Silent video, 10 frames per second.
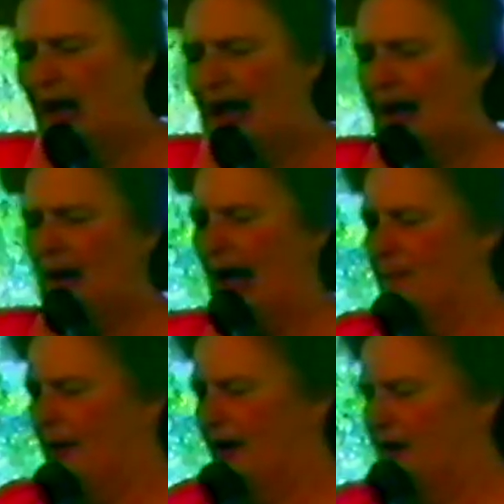He
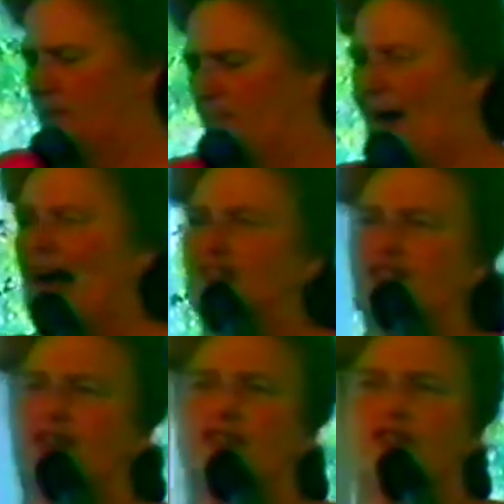had been an
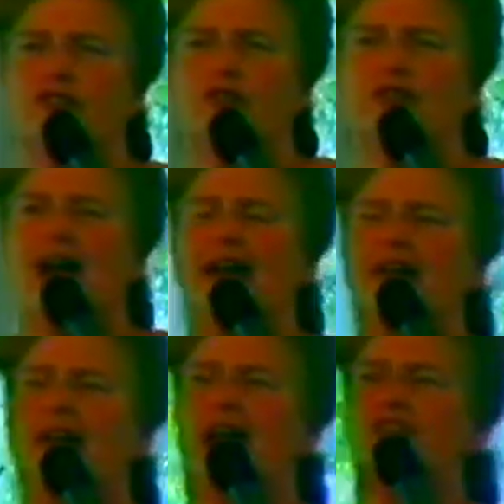ambassador to the
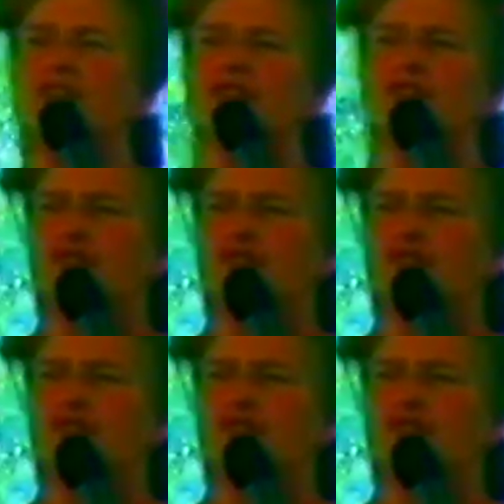United Nations